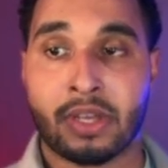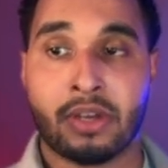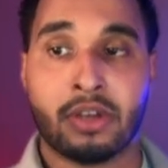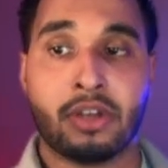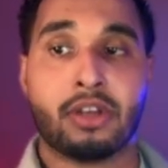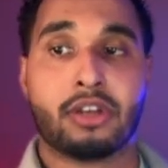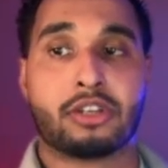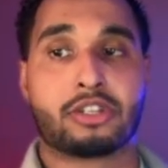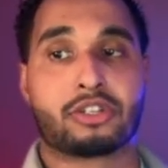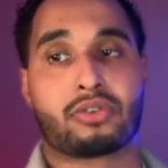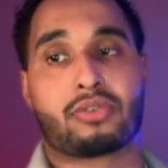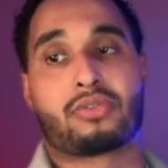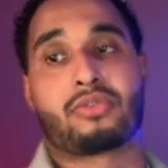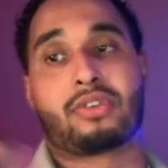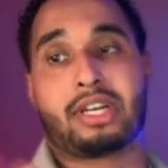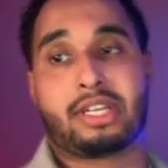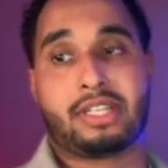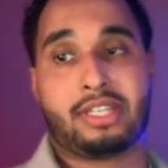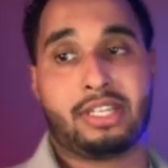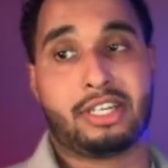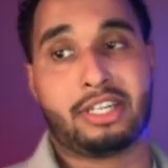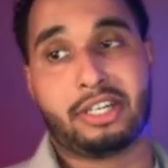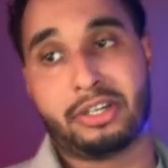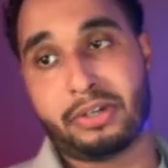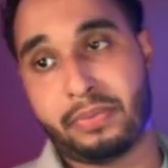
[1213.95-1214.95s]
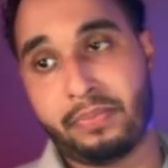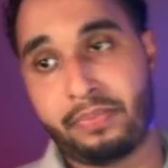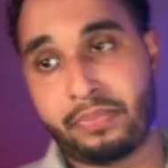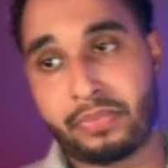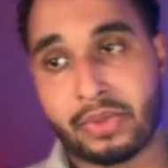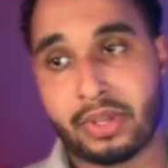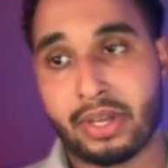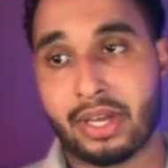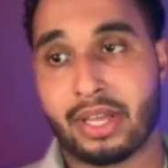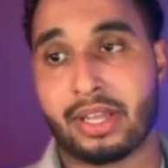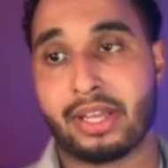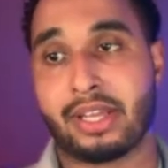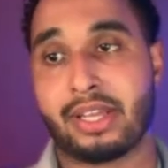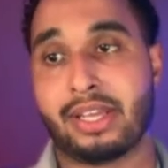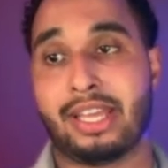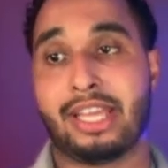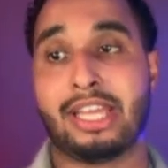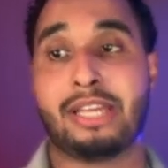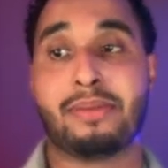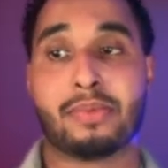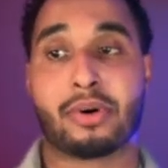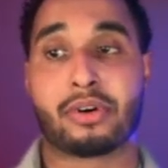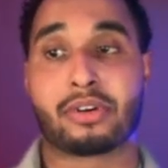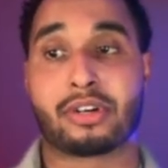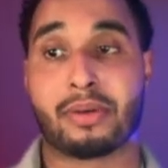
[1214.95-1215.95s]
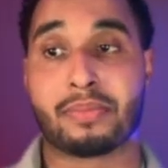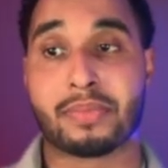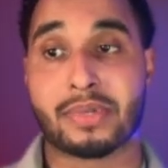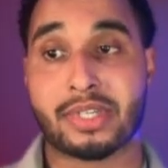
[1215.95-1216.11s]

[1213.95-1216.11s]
So right now, email comes